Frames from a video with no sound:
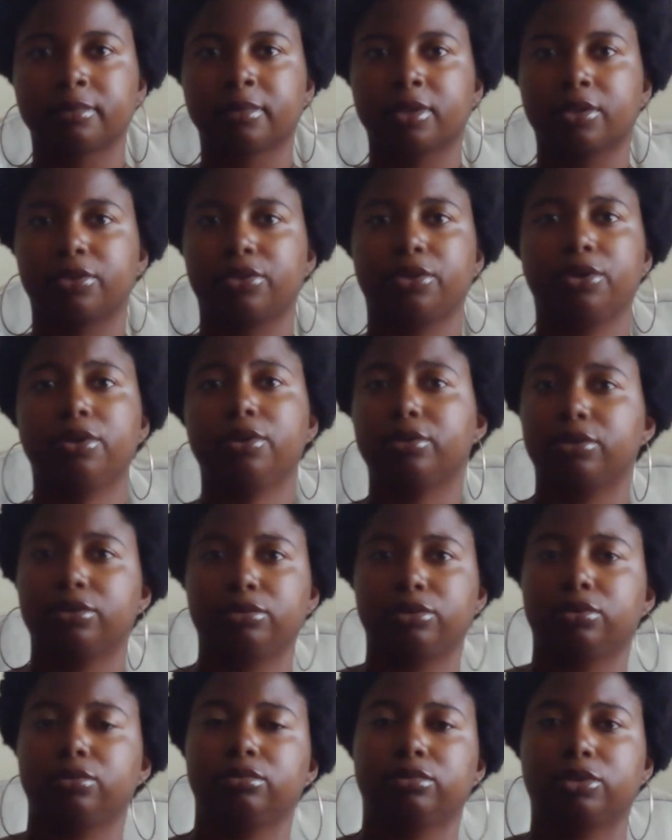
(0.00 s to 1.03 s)

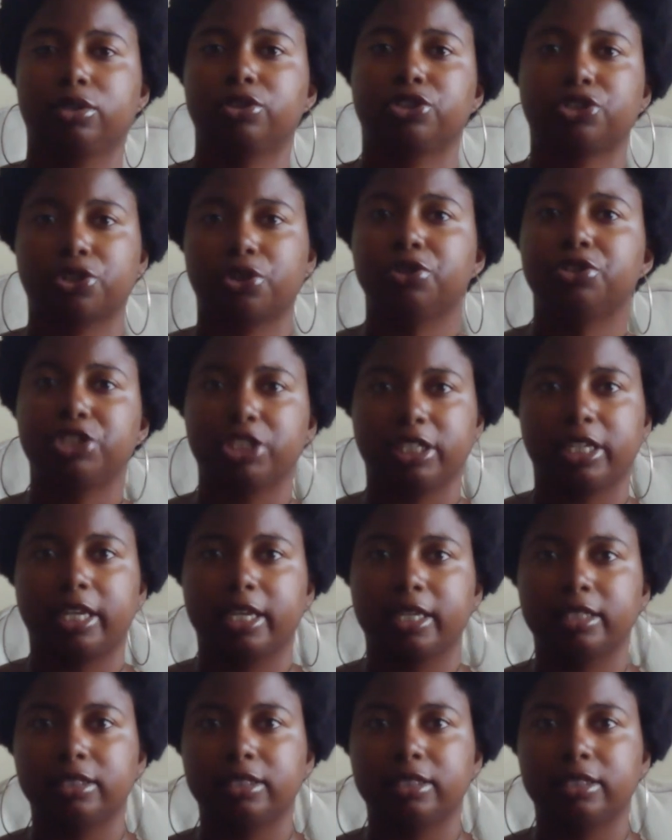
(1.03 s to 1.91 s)
They're searching it.